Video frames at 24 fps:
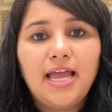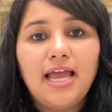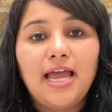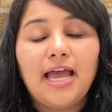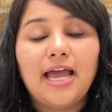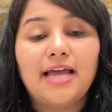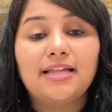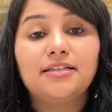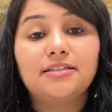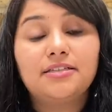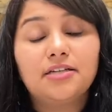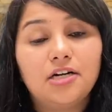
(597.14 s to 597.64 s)

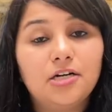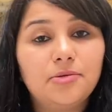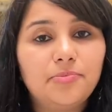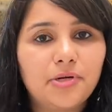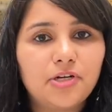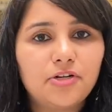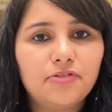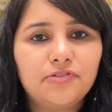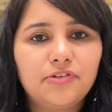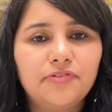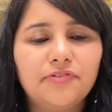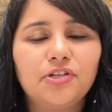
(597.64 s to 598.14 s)
And the third
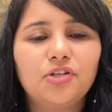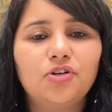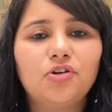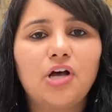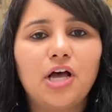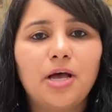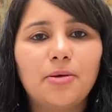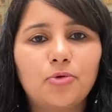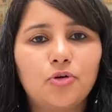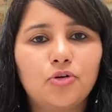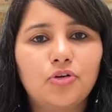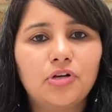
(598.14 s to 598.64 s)
part of the video,
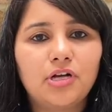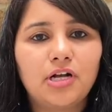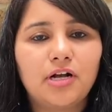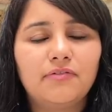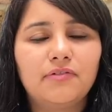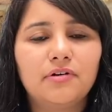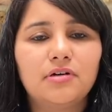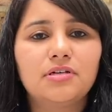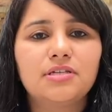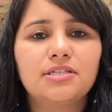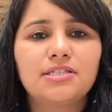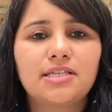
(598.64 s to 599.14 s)
I'm going to
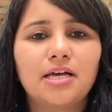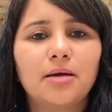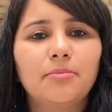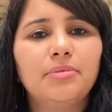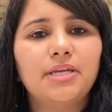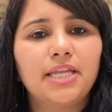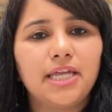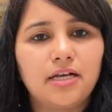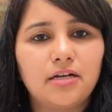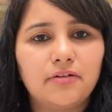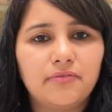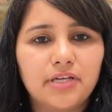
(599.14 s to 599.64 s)
cover some
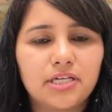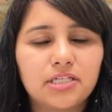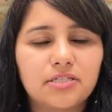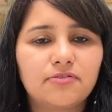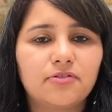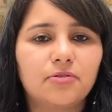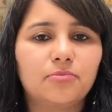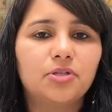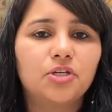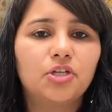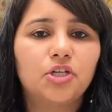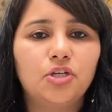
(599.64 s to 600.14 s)
takeaways
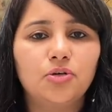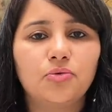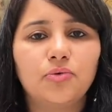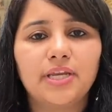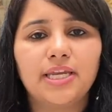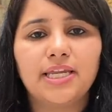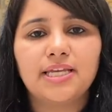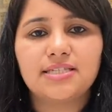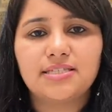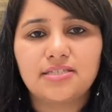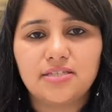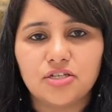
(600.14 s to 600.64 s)
from the Q
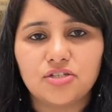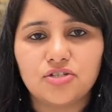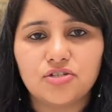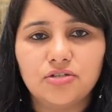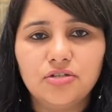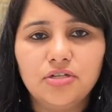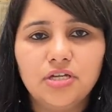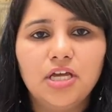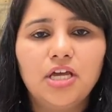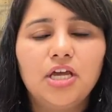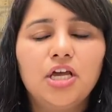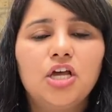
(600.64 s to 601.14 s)
and A
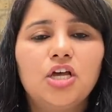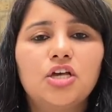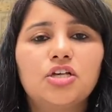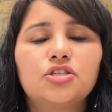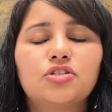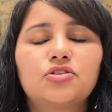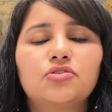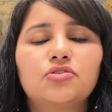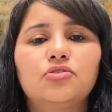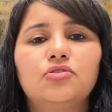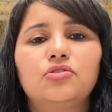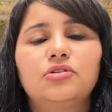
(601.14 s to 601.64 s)
session.
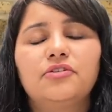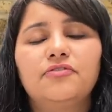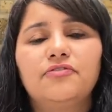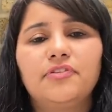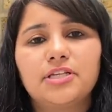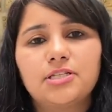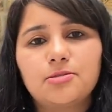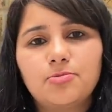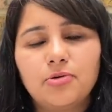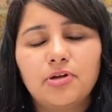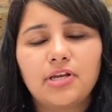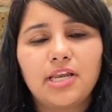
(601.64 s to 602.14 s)
So the
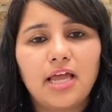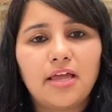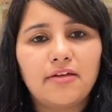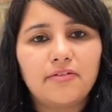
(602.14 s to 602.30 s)
Facebook Live